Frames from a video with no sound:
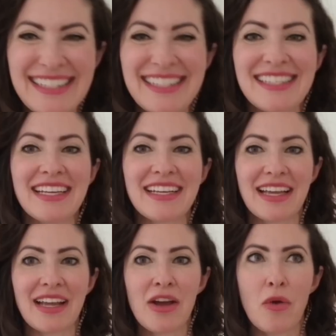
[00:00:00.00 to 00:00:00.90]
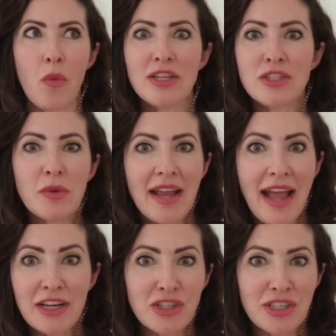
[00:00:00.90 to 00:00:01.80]
seeing like, what do I
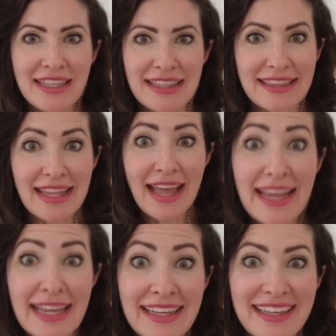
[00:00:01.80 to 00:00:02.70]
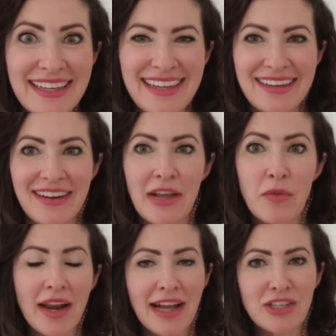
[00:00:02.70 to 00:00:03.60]
actually like? Right?
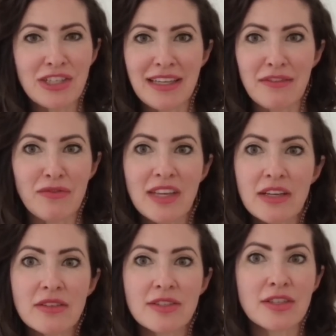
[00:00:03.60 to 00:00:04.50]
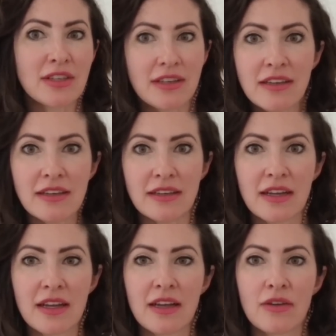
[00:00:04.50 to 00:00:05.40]
What actually feels good?
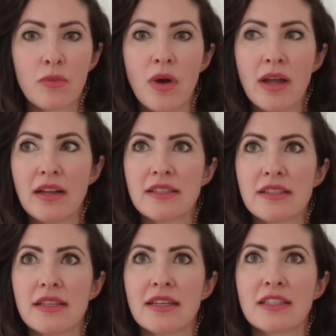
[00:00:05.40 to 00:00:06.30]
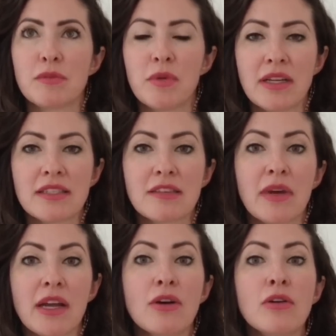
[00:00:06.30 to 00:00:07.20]
What is the experience of
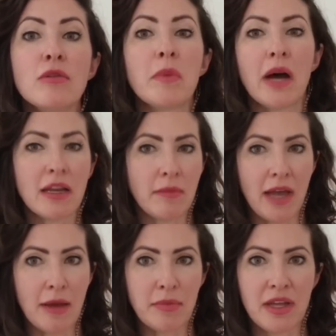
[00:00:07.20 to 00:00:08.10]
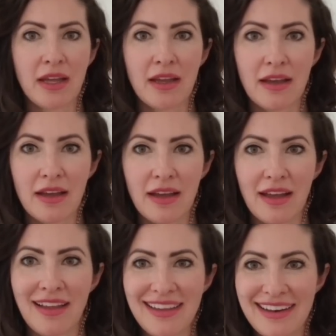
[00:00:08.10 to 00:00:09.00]
my own body map? I'm